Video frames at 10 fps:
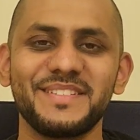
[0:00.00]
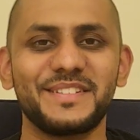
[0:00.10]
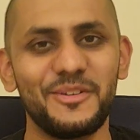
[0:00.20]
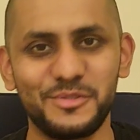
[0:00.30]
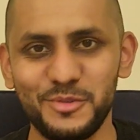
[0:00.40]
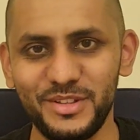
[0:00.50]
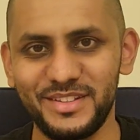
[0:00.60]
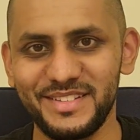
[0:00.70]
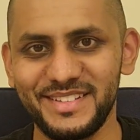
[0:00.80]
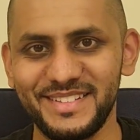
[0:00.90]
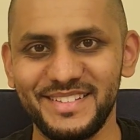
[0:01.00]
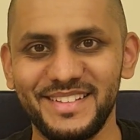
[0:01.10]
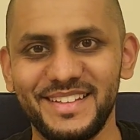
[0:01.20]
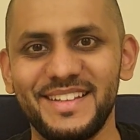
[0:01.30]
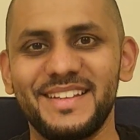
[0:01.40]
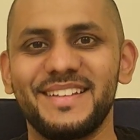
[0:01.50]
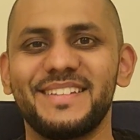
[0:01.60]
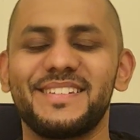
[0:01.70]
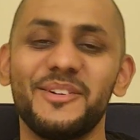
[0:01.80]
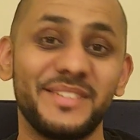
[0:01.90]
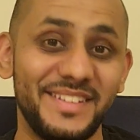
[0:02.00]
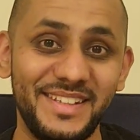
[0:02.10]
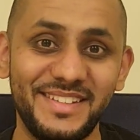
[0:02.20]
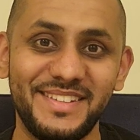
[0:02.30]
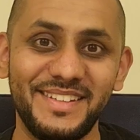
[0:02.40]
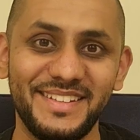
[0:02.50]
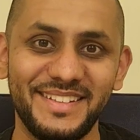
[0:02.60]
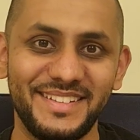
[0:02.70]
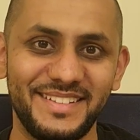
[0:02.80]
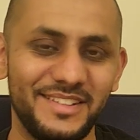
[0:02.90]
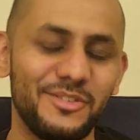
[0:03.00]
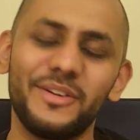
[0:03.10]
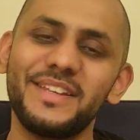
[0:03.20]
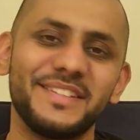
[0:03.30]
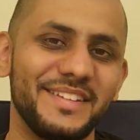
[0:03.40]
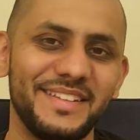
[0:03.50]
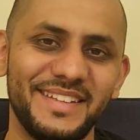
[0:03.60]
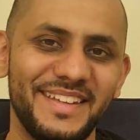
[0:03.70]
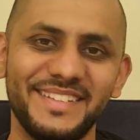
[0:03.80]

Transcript: Sounds good? Sounds easy? It's not easy.